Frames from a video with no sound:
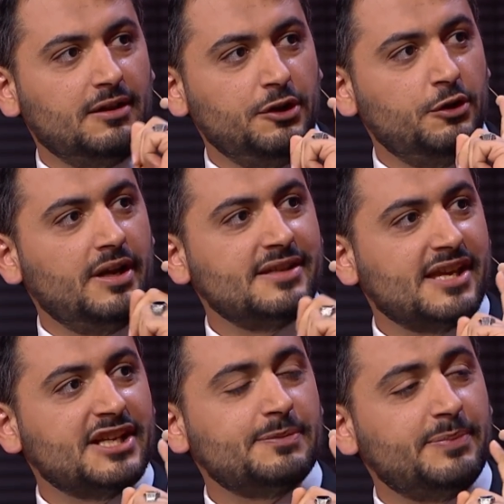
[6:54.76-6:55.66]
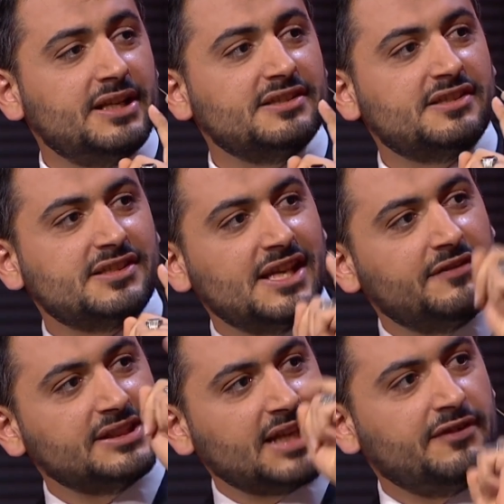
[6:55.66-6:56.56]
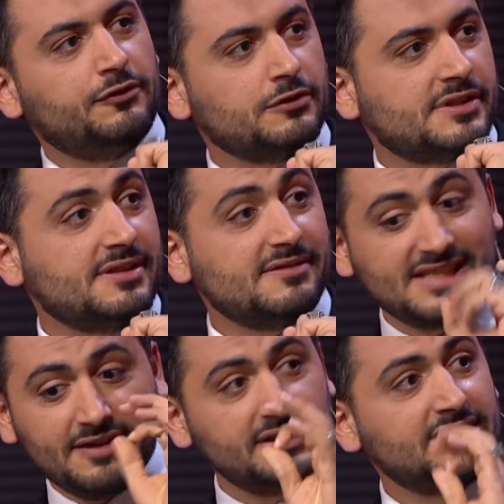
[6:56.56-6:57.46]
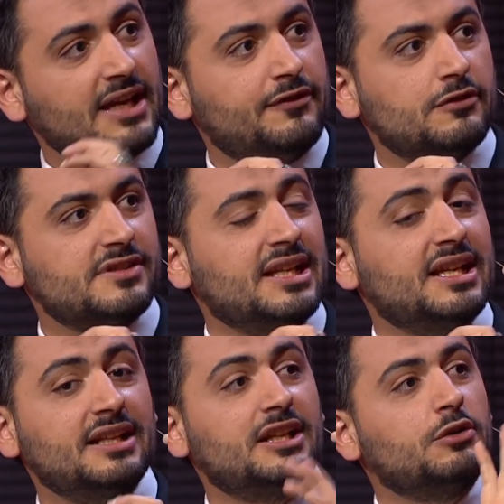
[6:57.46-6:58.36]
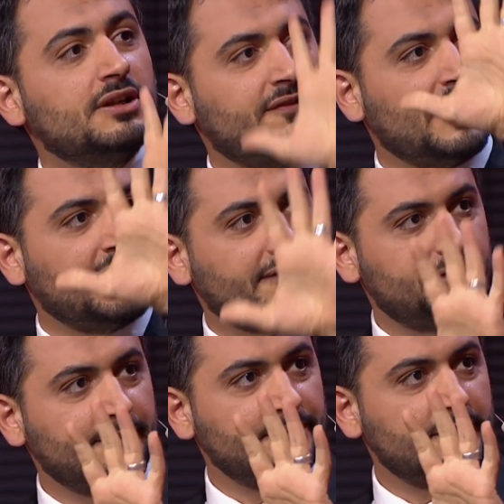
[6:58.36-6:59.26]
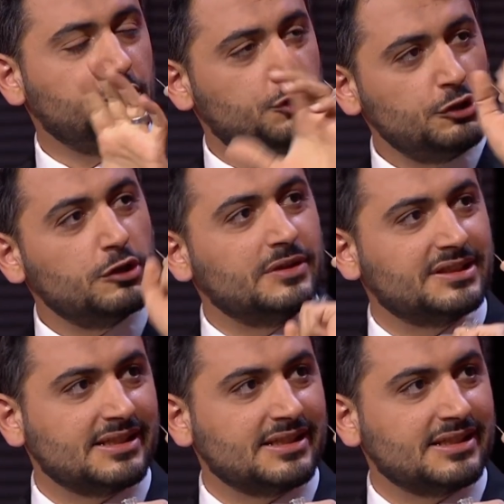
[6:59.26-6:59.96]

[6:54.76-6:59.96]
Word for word: US experienced 7 typhoons in category 5. Do you know what